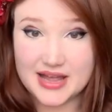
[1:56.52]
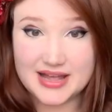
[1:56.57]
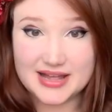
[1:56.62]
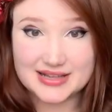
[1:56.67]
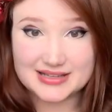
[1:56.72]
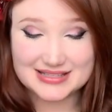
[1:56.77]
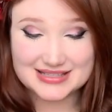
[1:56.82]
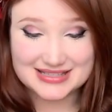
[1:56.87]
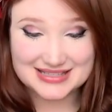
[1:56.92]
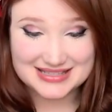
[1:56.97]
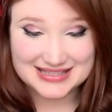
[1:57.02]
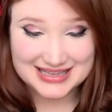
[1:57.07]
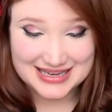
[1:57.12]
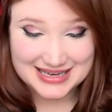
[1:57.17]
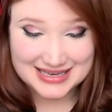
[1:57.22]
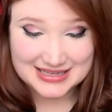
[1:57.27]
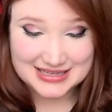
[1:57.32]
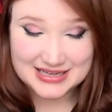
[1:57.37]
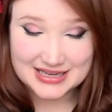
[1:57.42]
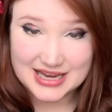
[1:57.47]

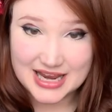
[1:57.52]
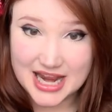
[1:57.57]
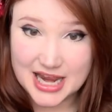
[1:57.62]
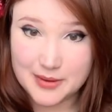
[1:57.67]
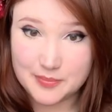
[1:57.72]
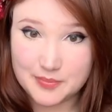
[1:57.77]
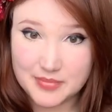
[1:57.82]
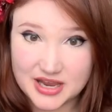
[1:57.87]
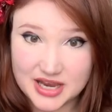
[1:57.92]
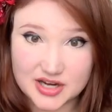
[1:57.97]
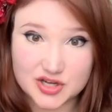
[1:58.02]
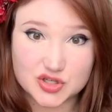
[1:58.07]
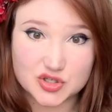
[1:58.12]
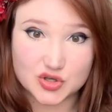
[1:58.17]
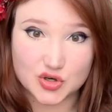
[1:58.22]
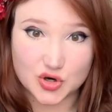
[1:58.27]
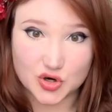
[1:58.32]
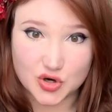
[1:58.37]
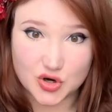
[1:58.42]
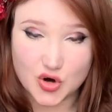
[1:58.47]
Send a
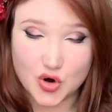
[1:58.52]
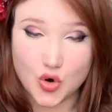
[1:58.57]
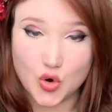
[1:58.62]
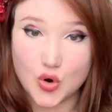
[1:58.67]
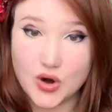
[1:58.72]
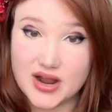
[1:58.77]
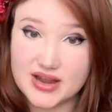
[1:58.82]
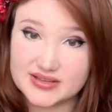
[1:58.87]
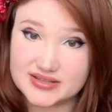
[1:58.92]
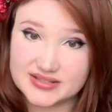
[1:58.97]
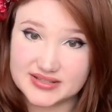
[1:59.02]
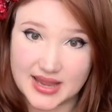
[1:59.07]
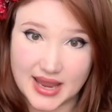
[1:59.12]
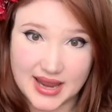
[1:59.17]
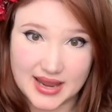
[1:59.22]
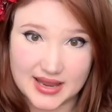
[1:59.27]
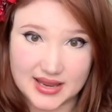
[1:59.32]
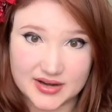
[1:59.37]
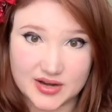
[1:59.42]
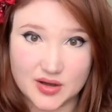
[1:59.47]
picture or a
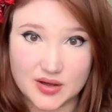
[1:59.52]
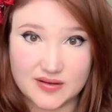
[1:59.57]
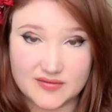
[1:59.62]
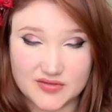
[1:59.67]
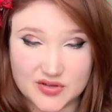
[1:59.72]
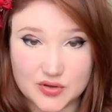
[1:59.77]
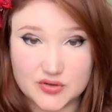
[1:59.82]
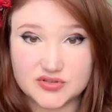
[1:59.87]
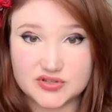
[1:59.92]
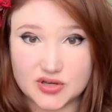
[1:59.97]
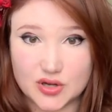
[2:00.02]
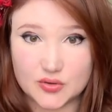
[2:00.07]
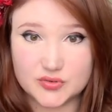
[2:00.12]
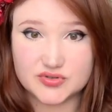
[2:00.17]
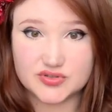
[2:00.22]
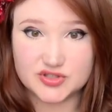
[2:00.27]
scan of those notes